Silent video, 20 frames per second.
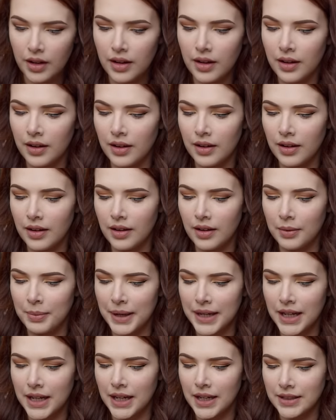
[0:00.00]
Oh
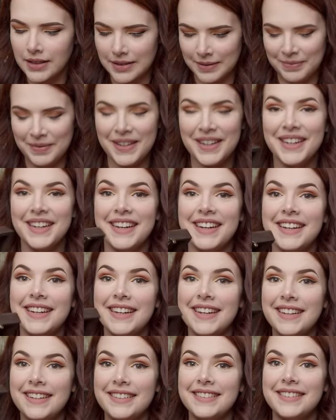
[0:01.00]
my god! It
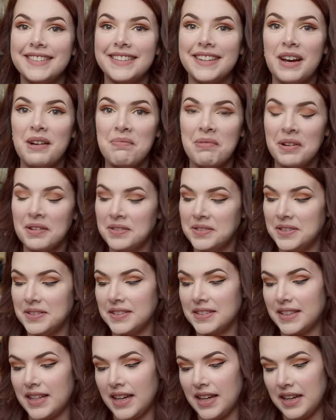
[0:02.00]
is a
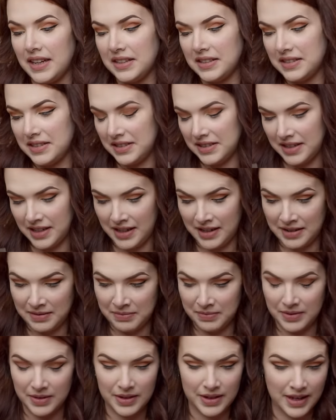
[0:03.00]
potions kit.
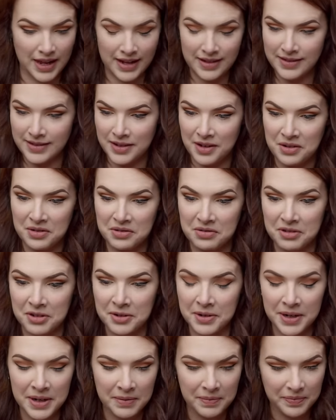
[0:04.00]
Let's go through
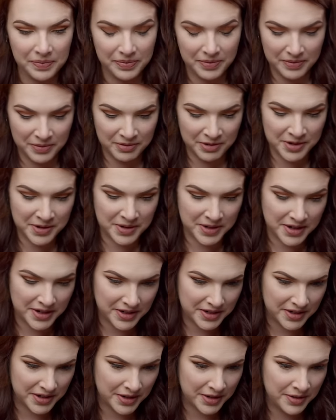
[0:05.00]
it. Rude
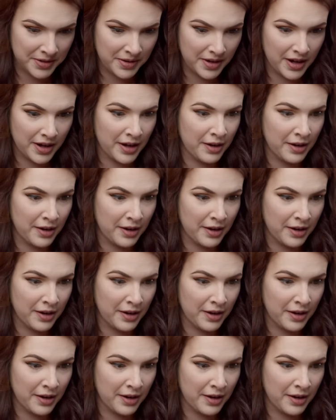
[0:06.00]
not to.